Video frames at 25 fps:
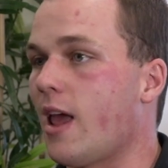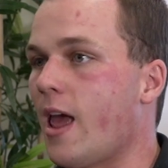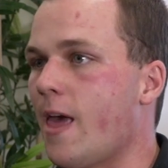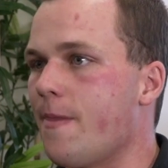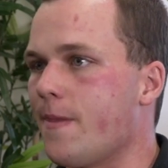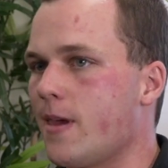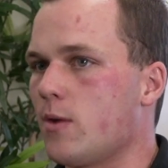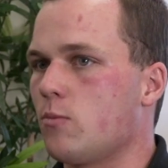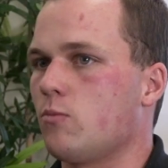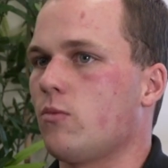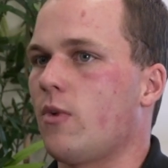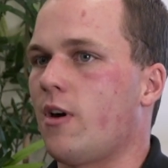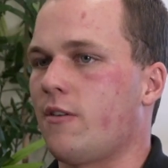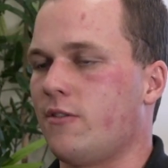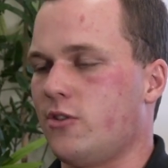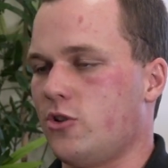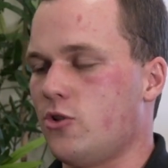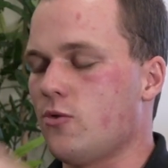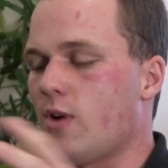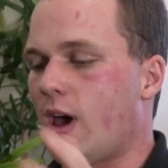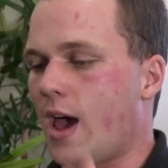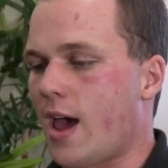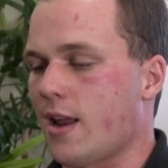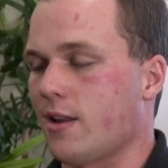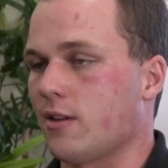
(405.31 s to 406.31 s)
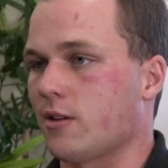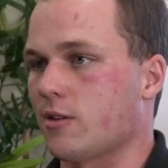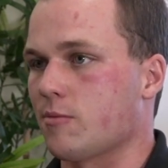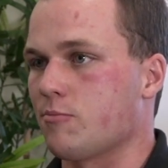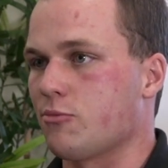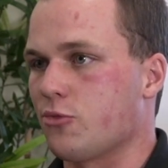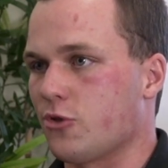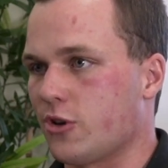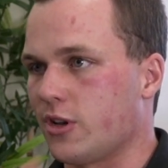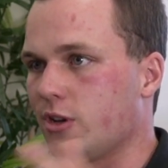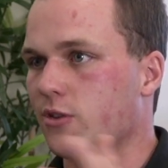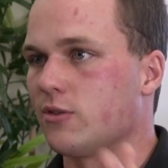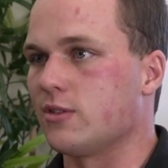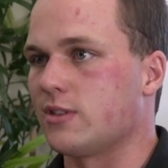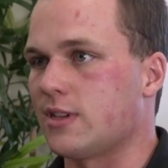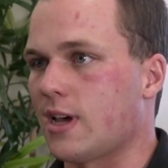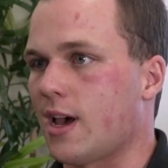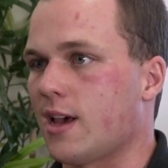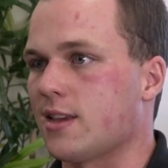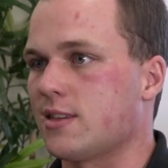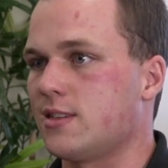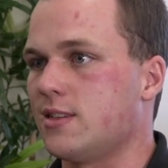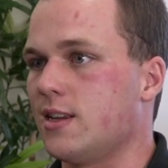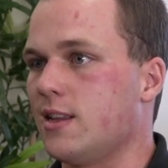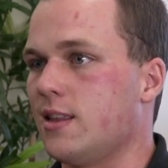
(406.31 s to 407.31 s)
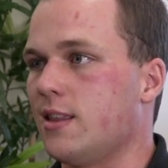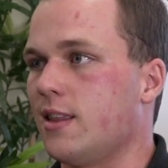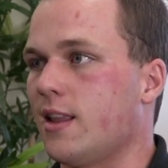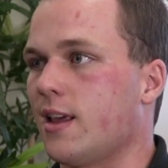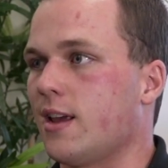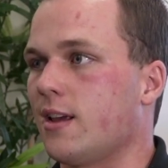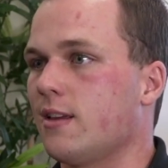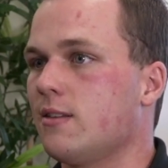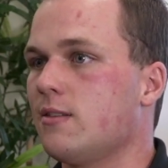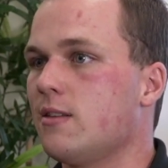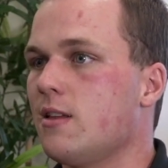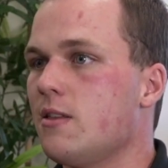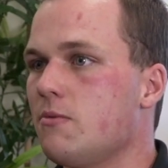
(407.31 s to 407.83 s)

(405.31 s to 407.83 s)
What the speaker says: And then I knew I had a pretty good task sitting there.